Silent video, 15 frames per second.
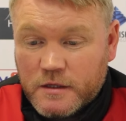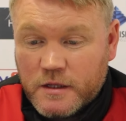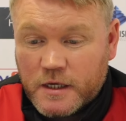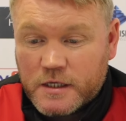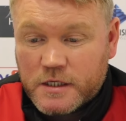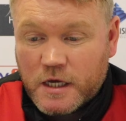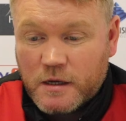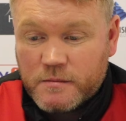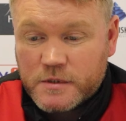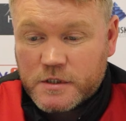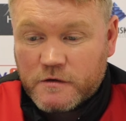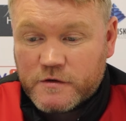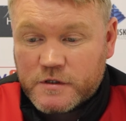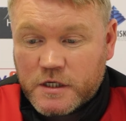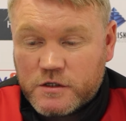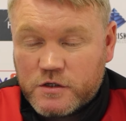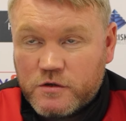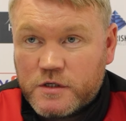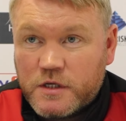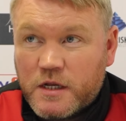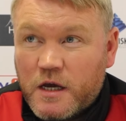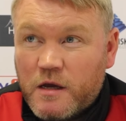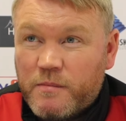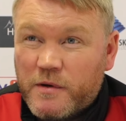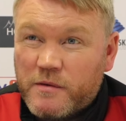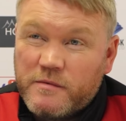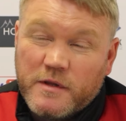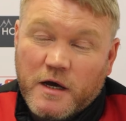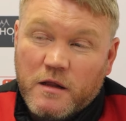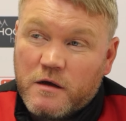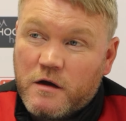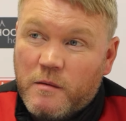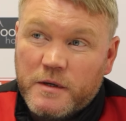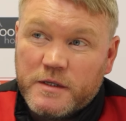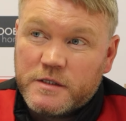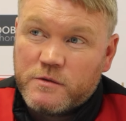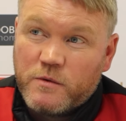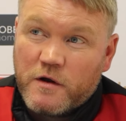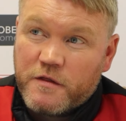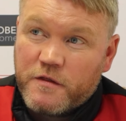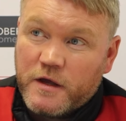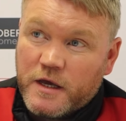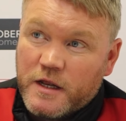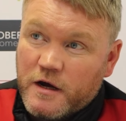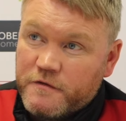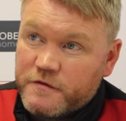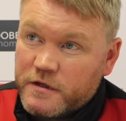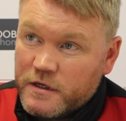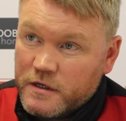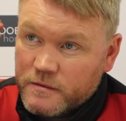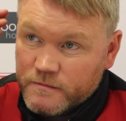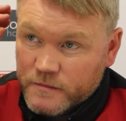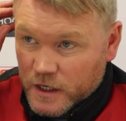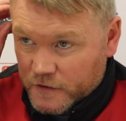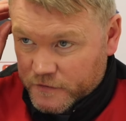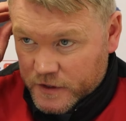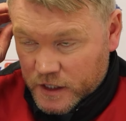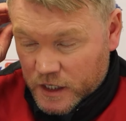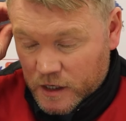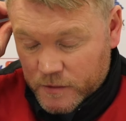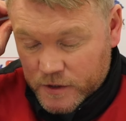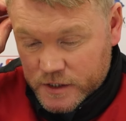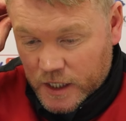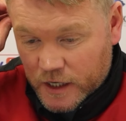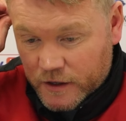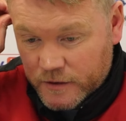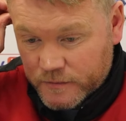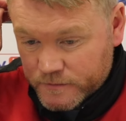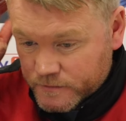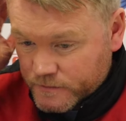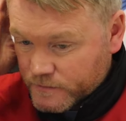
Next game's obviously Tuesday night, but that'll come into our thinking after the game on Saturday.